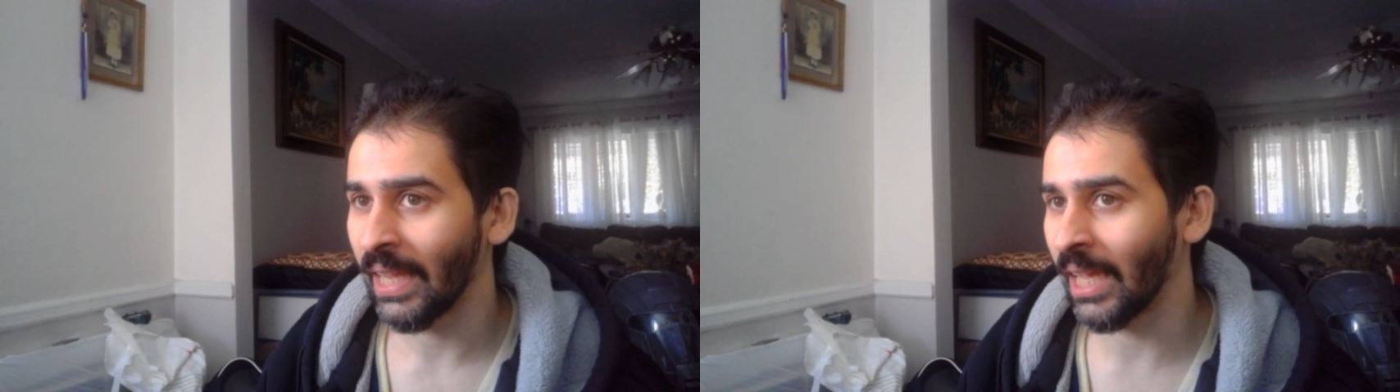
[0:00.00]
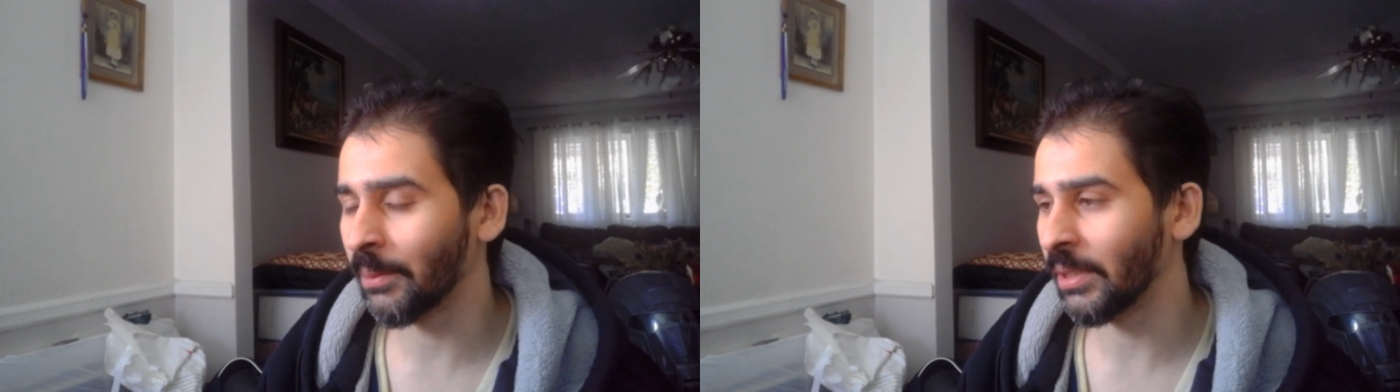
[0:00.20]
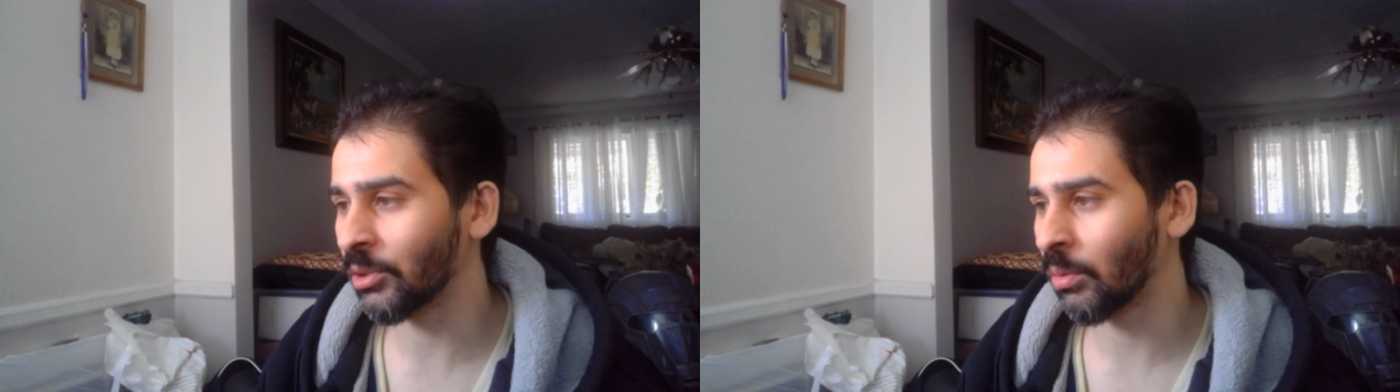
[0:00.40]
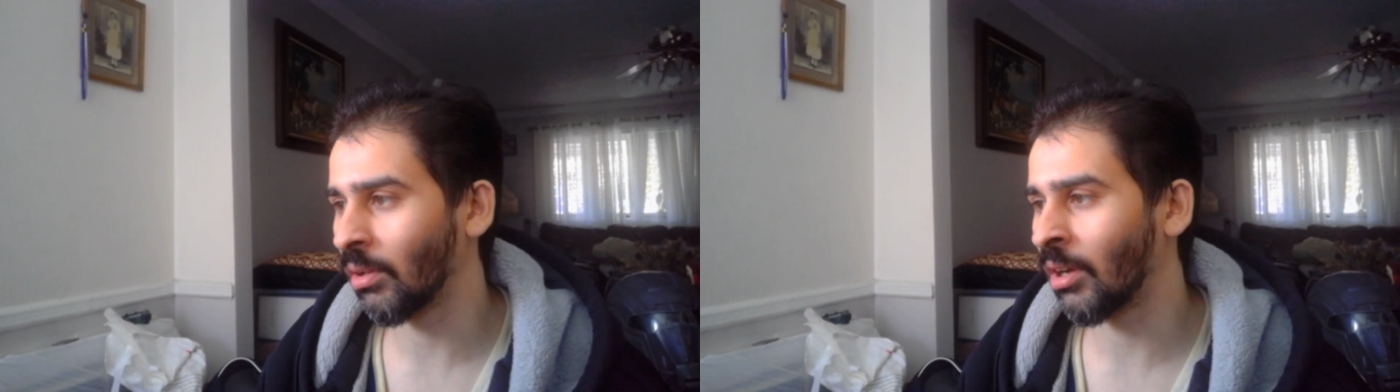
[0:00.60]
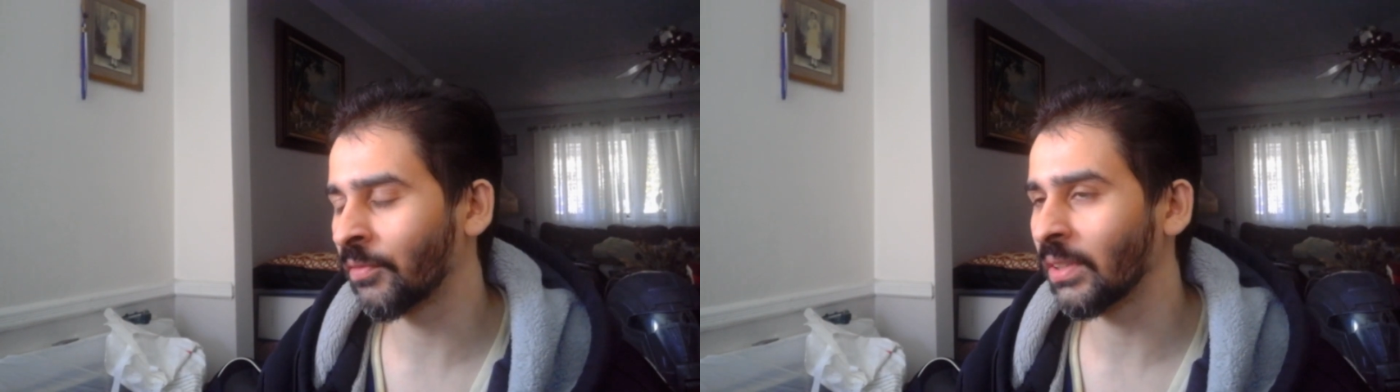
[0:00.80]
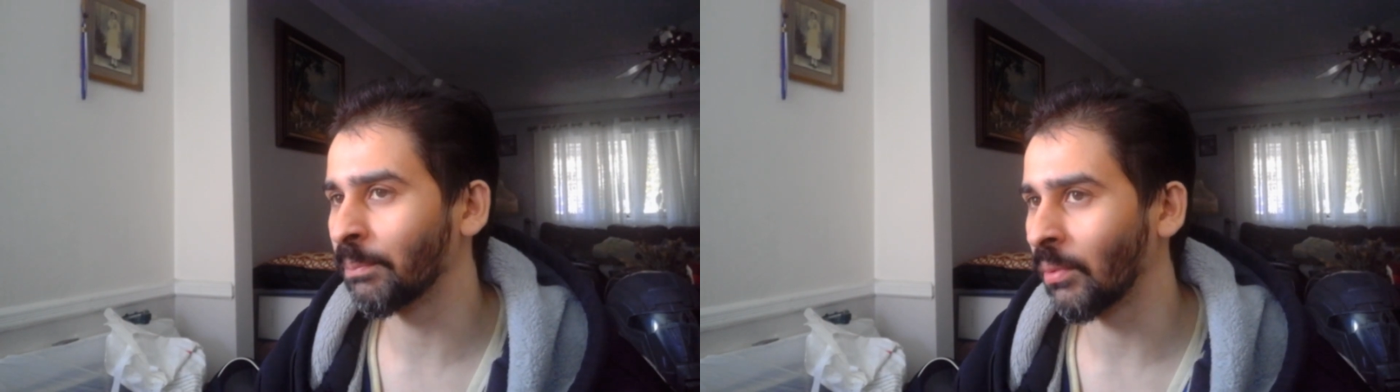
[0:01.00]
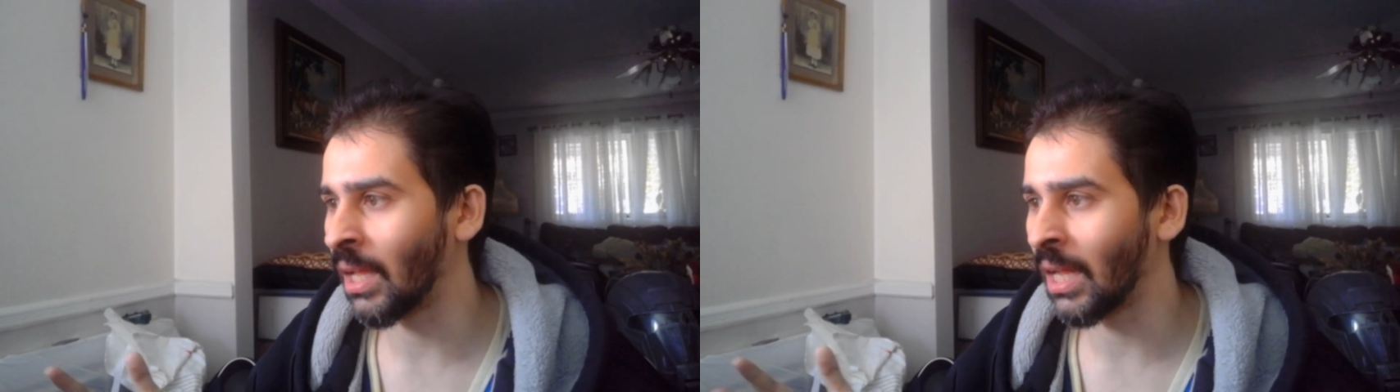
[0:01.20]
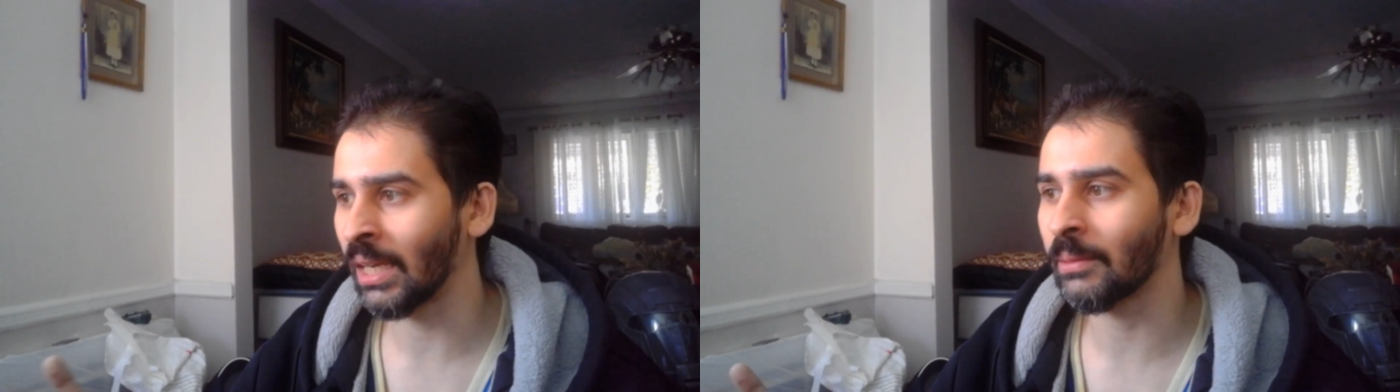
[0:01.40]
enemies will often
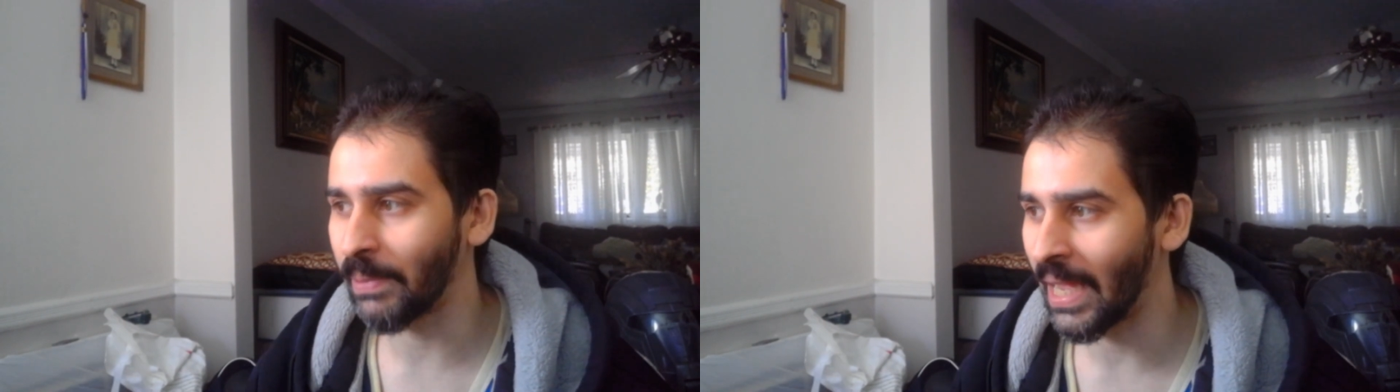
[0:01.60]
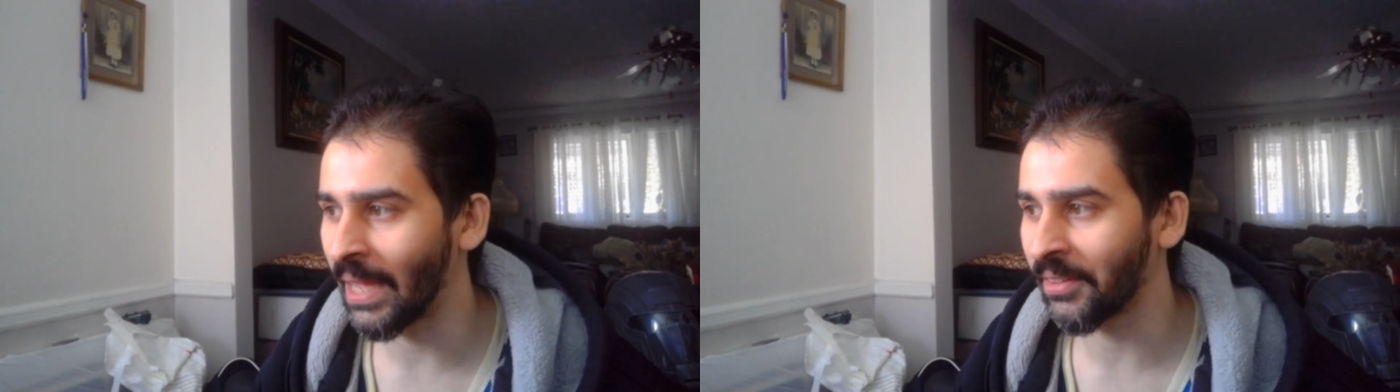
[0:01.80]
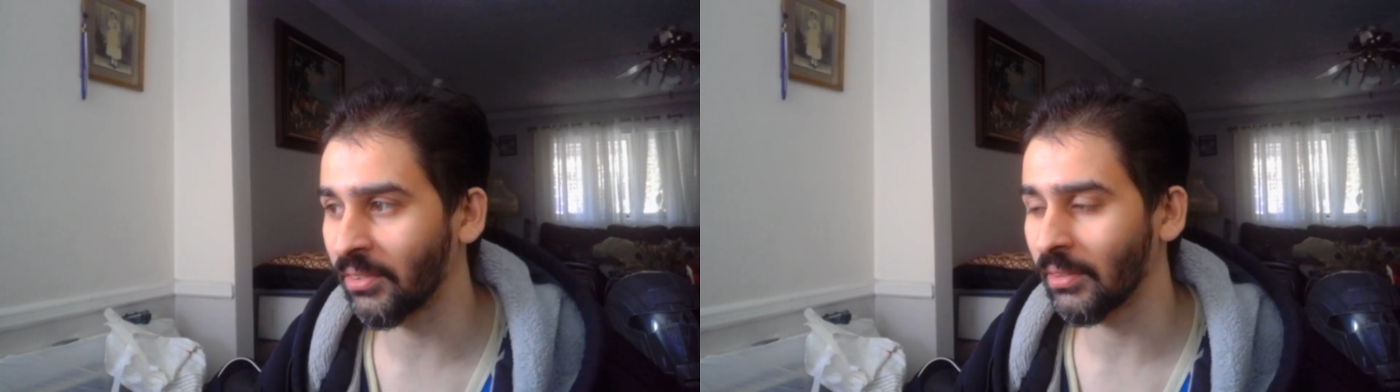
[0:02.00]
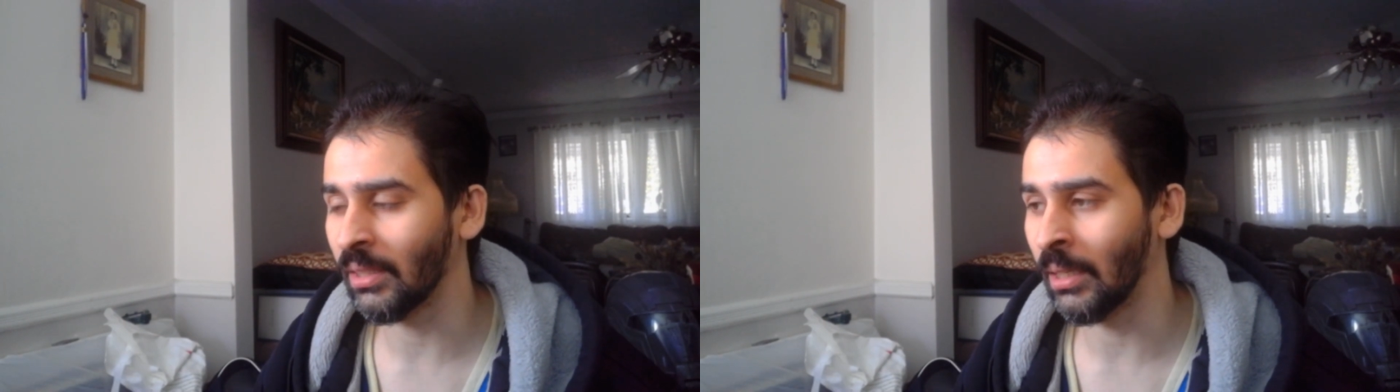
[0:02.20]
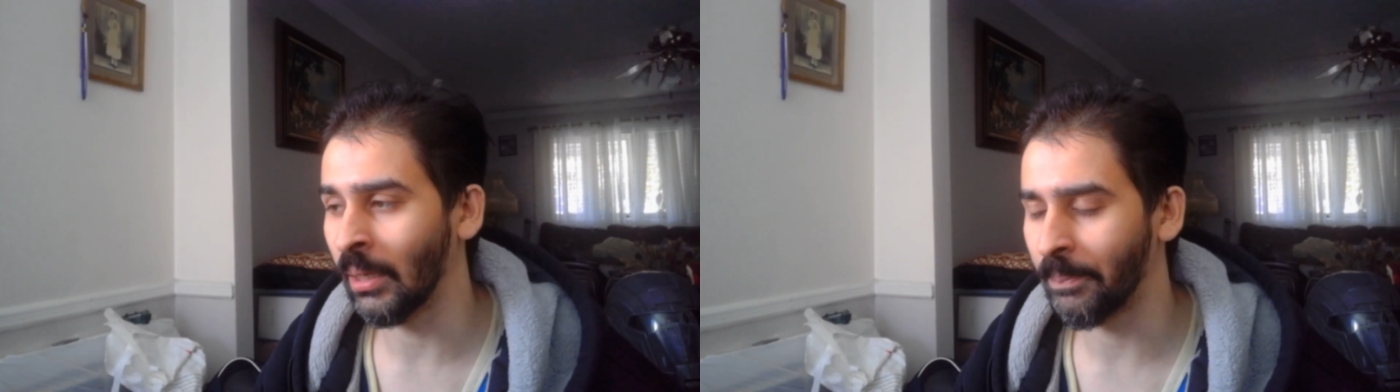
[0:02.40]
block path uh,